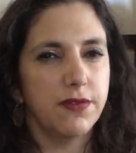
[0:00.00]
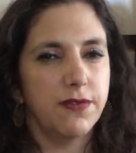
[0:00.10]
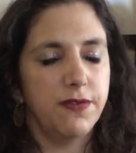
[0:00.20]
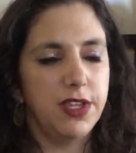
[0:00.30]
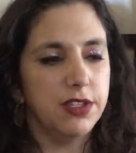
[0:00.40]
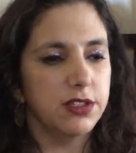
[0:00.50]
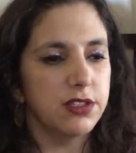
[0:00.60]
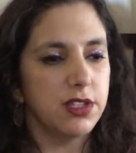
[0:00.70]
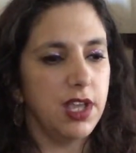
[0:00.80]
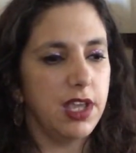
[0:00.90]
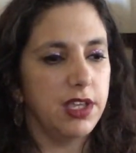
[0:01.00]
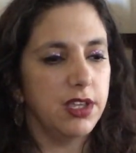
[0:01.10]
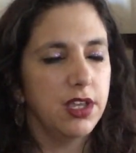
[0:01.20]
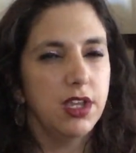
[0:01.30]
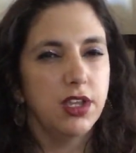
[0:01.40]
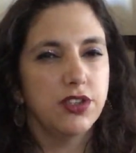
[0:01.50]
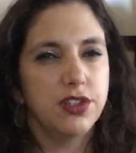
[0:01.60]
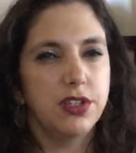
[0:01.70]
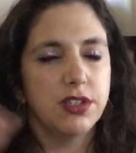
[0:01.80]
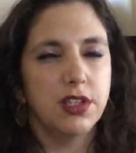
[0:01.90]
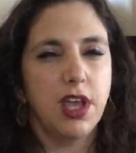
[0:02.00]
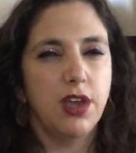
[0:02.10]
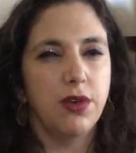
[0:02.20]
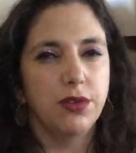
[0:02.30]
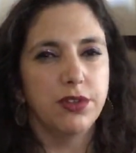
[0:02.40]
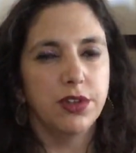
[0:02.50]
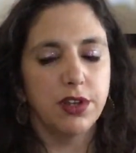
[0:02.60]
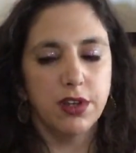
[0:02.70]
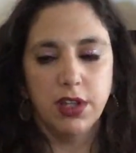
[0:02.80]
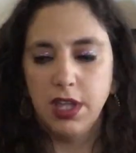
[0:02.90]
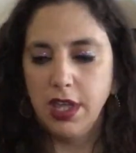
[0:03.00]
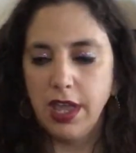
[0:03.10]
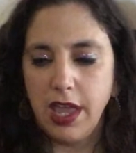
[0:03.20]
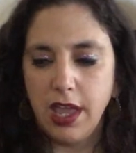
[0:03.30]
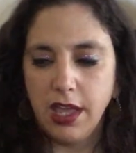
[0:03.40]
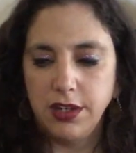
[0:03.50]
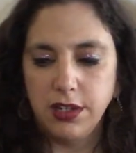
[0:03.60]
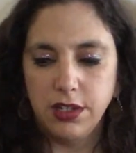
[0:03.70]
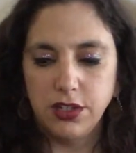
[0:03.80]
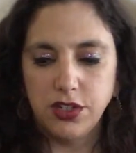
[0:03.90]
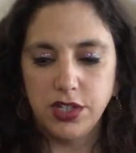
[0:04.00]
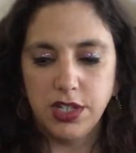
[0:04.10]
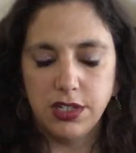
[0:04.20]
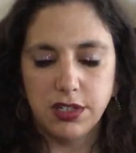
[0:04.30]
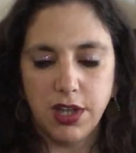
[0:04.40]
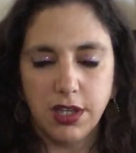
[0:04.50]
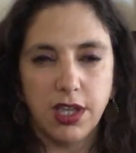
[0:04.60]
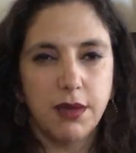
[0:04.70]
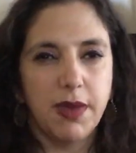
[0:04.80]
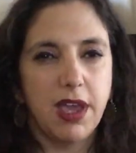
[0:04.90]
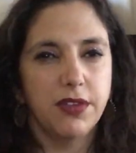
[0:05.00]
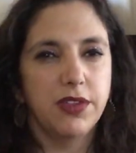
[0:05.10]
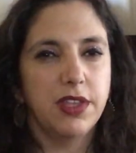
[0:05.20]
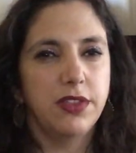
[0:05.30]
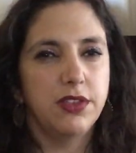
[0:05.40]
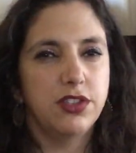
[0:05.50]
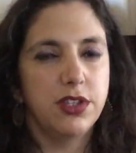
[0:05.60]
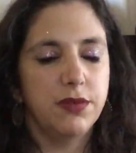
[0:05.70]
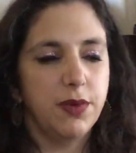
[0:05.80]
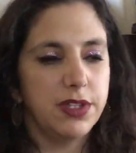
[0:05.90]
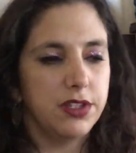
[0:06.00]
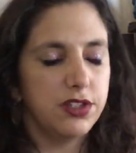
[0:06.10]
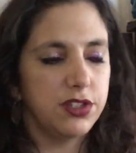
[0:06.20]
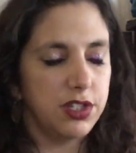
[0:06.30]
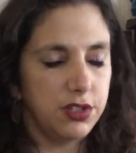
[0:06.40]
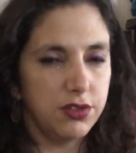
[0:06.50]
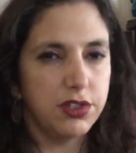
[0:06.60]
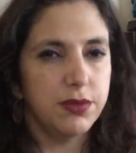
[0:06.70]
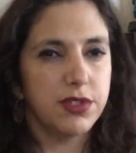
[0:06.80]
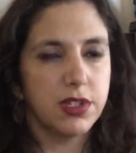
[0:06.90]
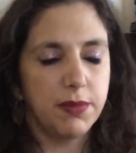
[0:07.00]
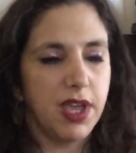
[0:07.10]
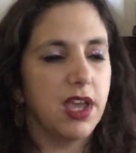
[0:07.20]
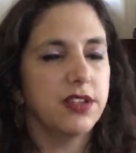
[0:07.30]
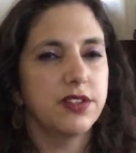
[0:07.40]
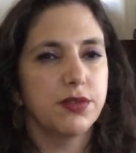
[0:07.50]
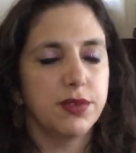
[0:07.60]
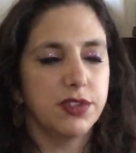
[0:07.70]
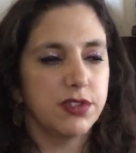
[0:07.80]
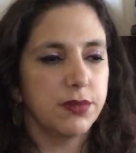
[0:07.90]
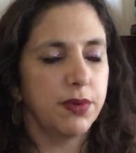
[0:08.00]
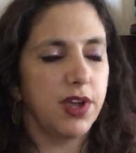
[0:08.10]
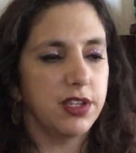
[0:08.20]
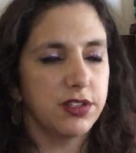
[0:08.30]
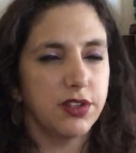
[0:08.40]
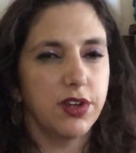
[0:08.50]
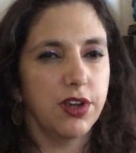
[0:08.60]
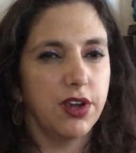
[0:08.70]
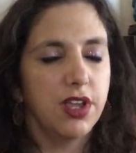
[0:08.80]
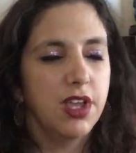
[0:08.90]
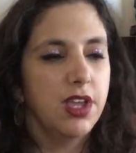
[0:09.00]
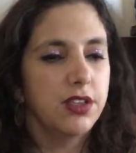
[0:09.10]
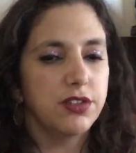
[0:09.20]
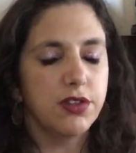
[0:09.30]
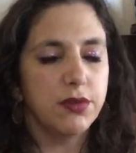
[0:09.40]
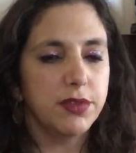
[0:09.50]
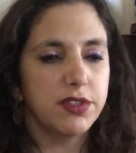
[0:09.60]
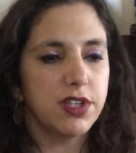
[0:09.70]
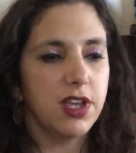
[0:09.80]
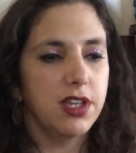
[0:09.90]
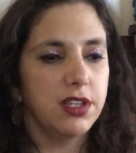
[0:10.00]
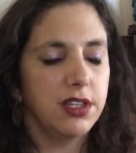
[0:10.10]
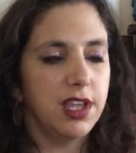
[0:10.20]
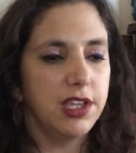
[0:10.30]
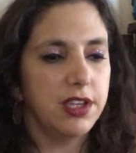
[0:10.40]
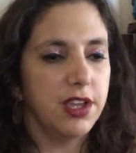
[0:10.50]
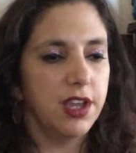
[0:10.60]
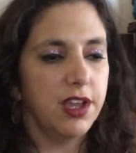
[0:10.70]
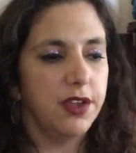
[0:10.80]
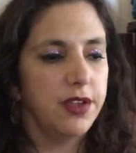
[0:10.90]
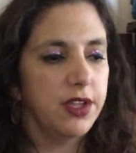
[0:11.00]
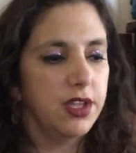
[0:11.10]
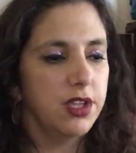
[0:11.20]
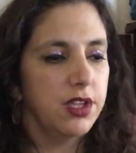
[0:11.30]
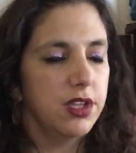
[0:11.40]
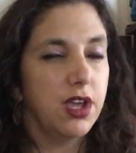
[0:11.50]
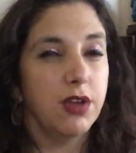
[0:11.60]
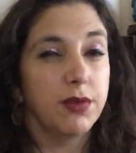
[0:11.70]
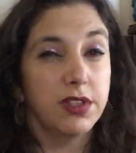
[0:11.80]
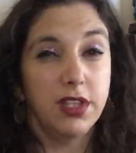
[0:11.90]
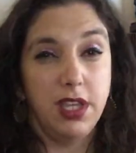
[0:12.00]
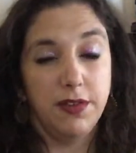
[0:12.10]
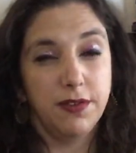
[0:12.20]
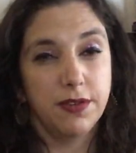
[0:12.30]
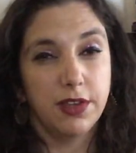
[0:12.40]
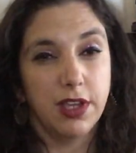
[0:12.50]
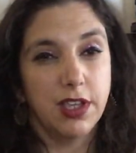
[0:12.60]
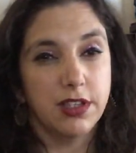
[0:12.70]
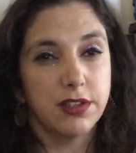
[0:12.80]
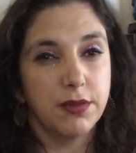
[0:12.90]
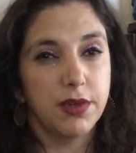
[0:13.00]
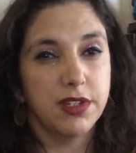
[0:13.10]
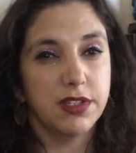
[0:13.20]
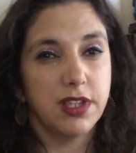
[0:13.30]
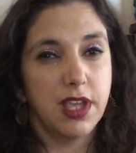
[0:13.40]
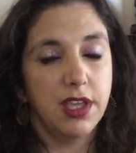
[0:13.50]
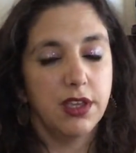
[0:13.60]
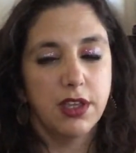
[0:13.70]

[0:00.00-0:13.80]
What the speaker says: feels like she's a lot older, and she's talking about that she knew she was going to pass. It wasn't a surprise to her. There's almost kind of like a relief, I guess I want to say.